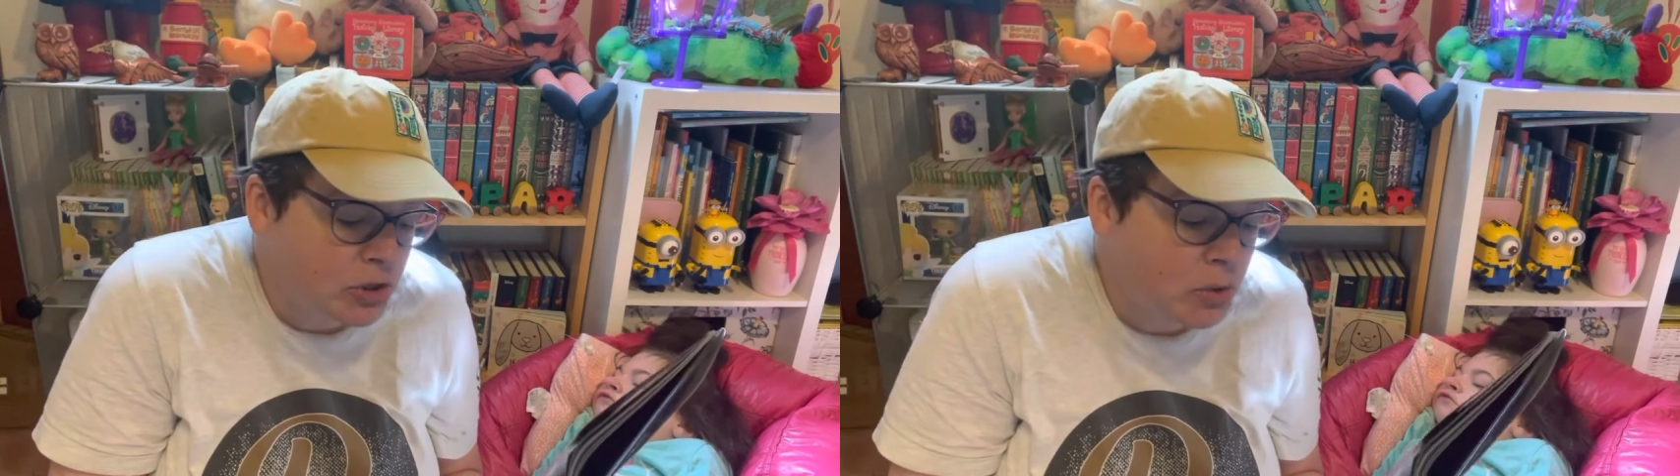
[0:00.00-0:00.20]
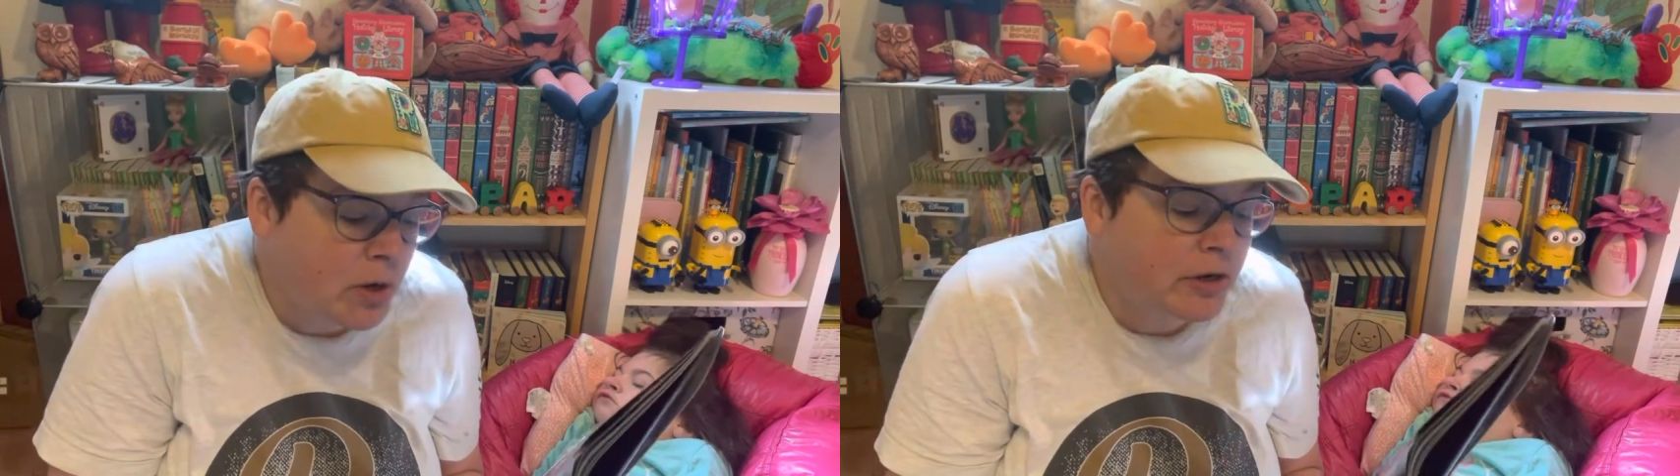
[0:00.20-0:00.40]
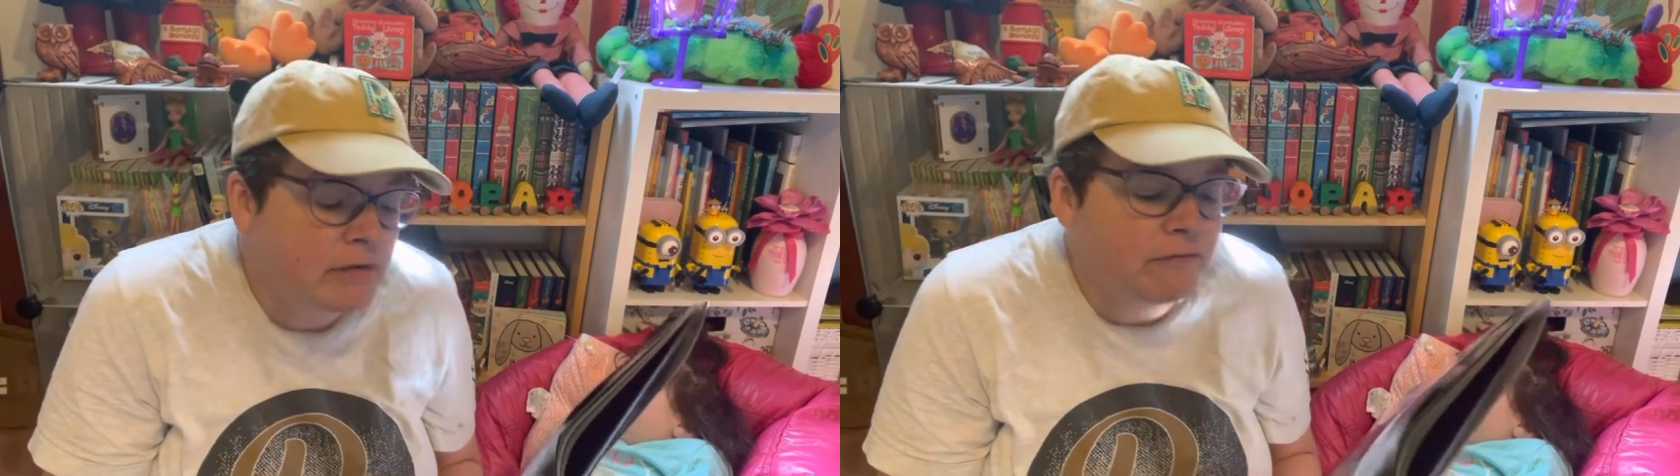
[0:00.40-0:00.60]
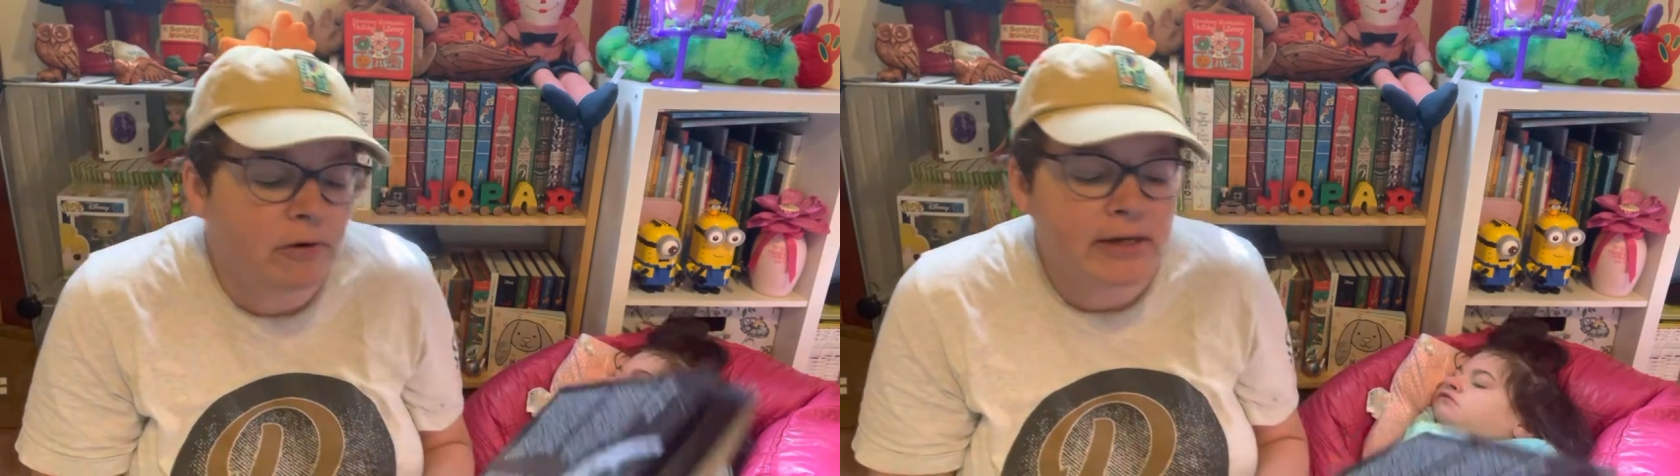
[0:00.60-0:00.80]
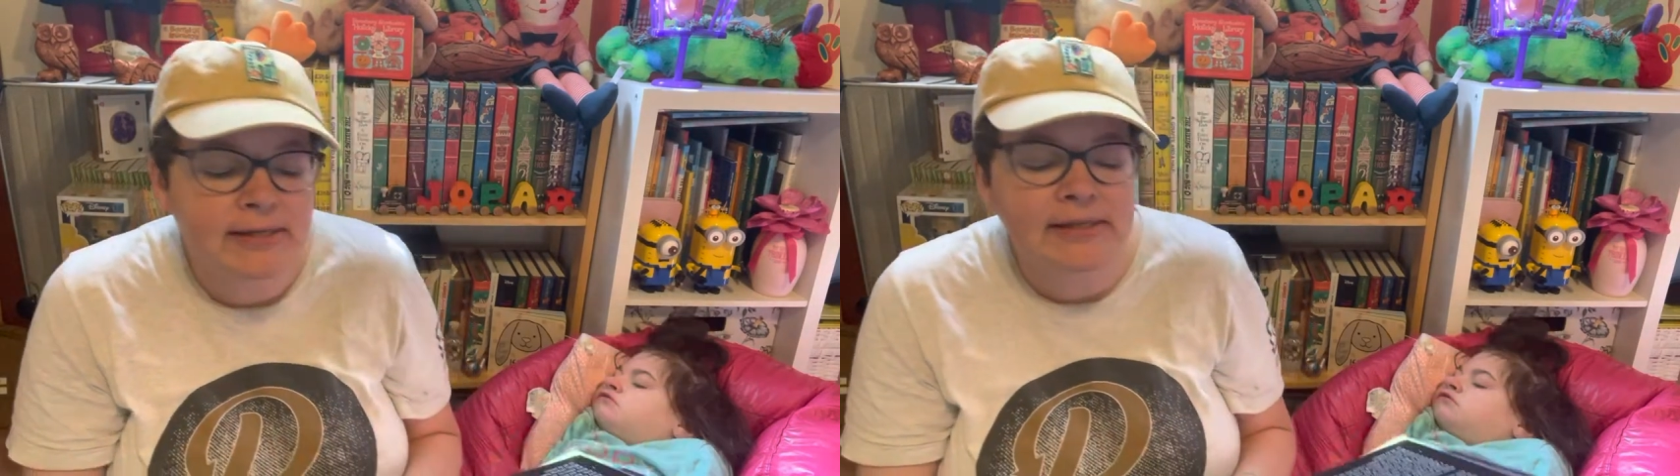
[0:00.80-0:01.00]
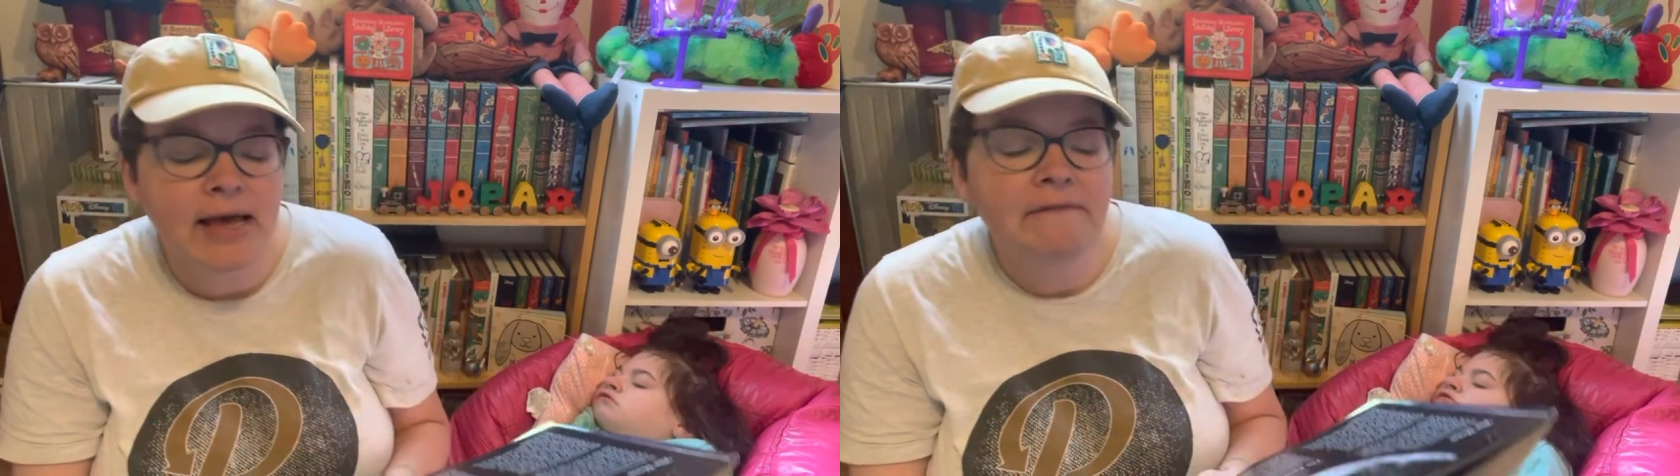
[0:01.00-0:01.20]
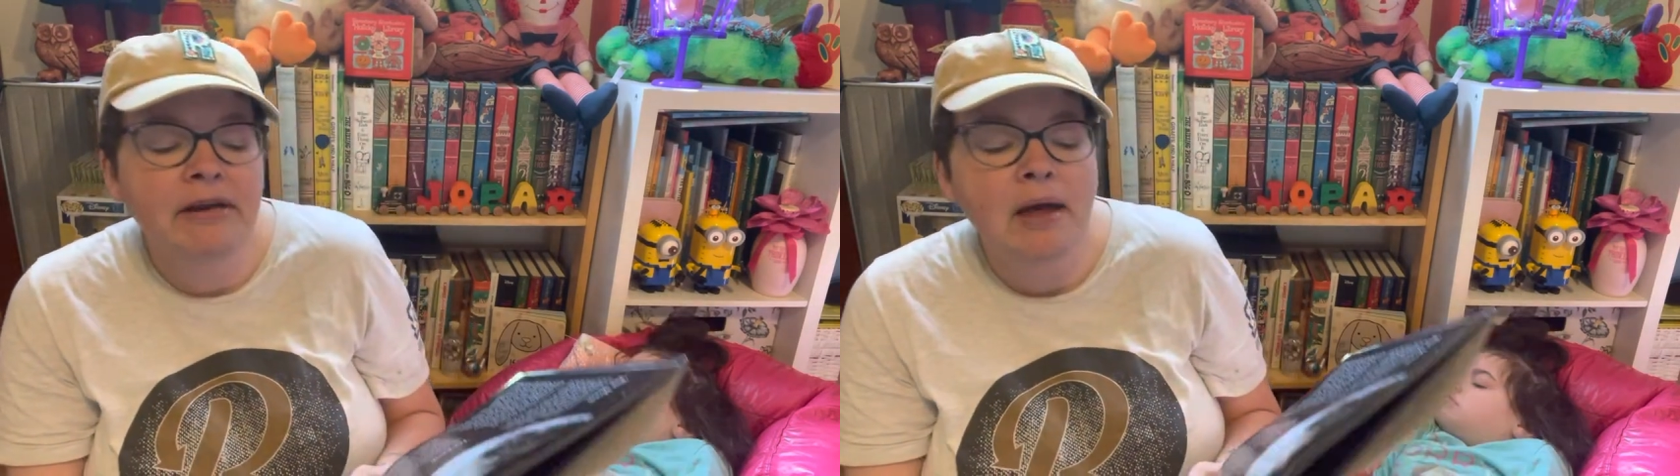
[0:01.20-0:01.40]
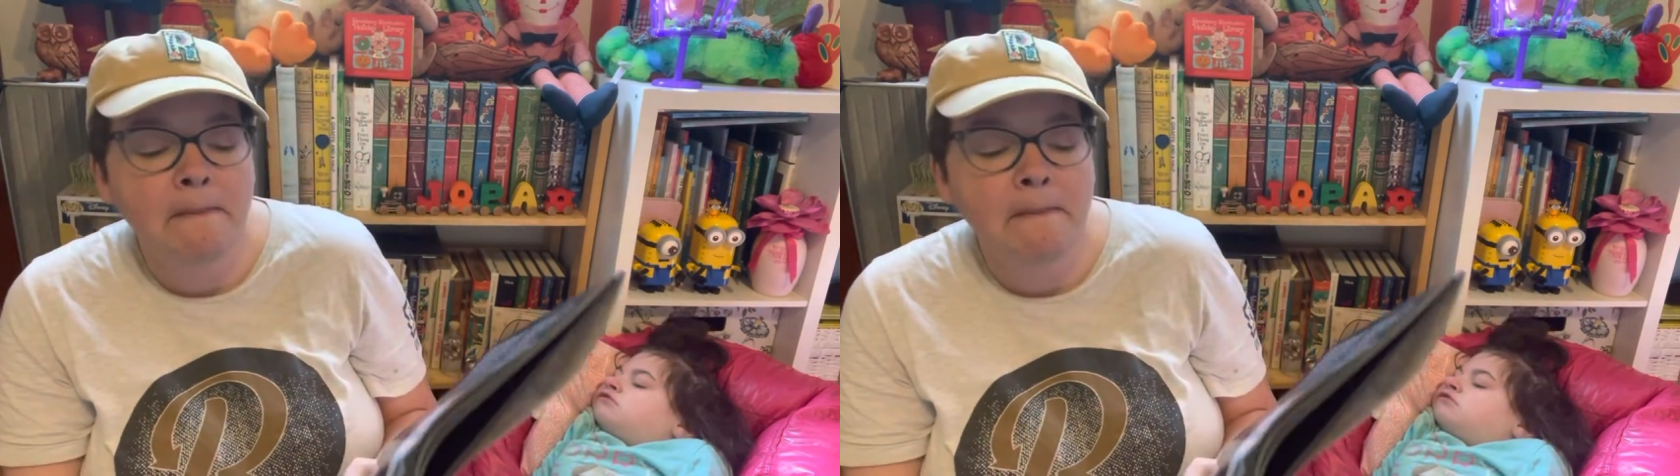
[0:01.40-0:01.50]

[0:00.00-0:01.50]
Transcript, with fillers: 247